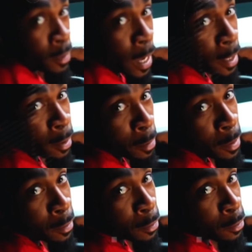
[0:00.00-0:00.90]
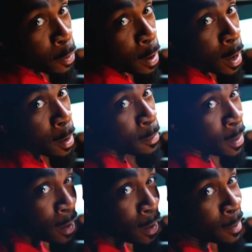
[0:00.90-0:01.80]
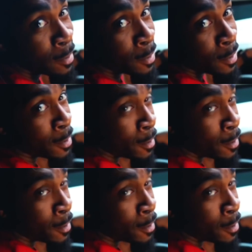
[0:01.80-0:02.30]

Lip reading: come in and subscribe. Yes. Yes,